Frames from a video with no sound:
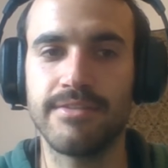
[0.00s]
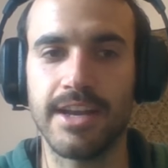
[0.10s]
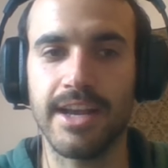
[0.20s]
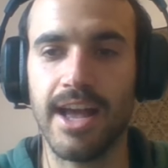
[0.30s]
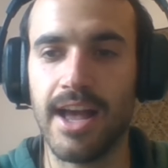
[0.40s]

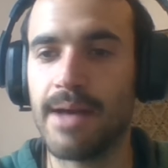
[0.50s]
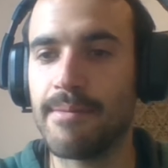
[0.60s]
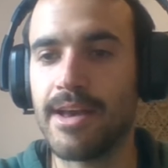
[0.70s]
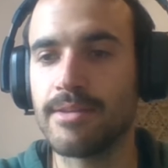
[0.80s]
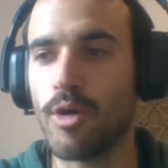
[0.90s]
Like, am
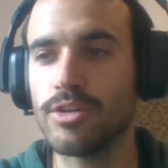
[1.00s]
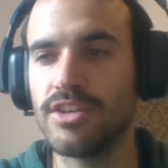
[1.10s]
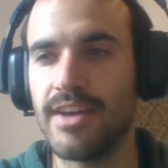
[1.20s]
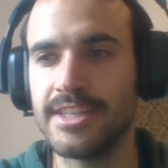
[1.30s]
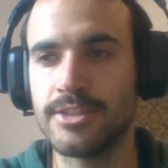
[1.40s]
I
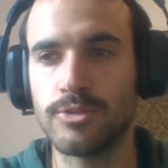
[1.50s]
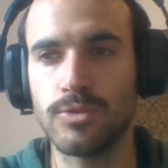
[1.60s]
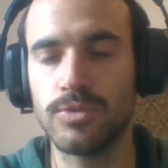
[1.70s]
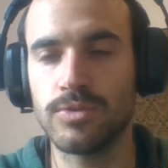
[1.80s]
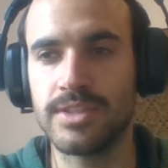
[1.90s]
motivated to
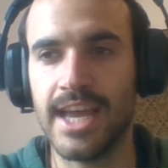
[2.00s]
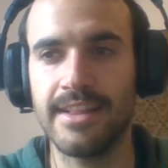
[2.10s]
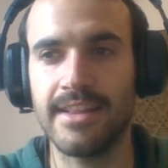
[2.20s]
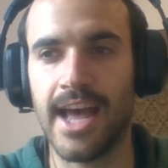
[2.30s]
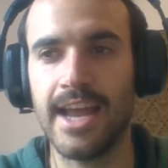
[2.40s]
do
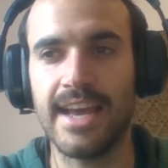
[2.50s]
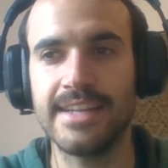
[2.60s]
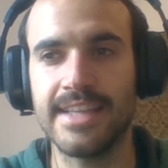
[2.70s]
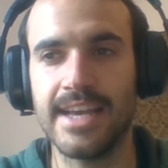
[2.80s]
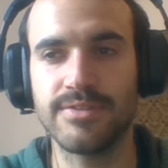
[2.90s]
10 highline
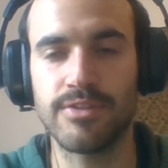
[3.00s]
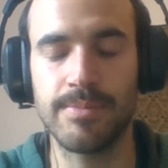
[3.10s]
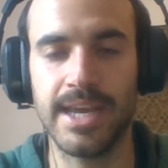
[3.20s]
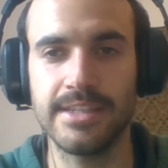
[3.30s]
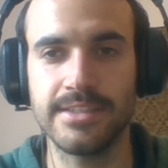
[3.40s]
days for
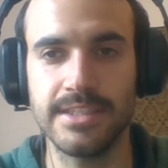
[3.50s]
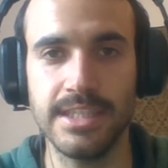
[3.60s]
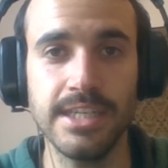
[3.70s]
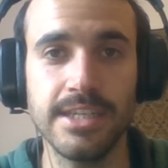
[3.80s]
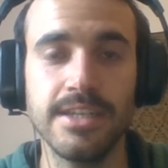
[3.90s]
beginners a
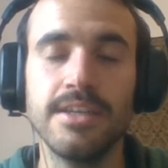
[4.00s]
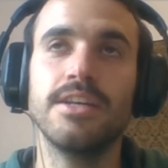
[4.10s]
year?